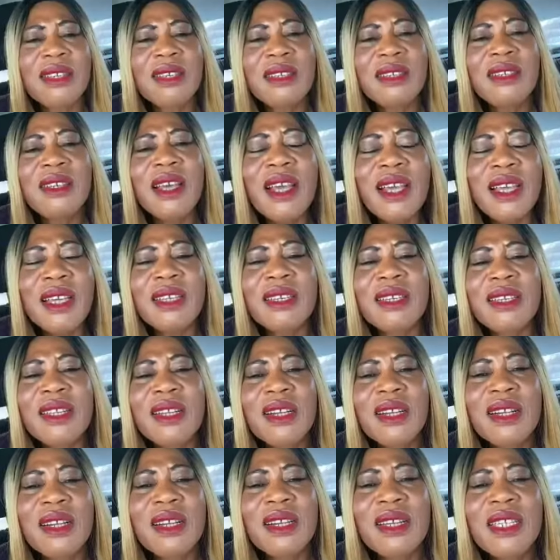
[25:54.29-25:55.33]
9,
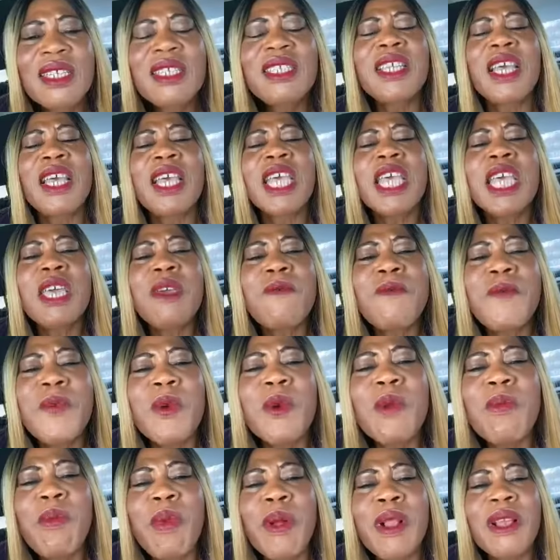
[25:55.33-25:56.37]
it says, if
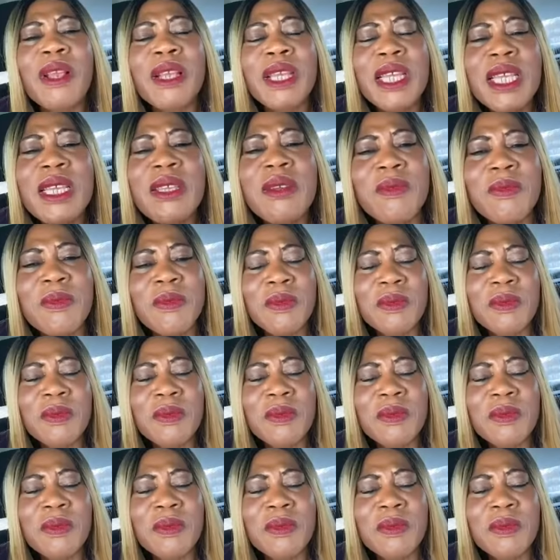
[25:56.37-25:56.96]
you believe,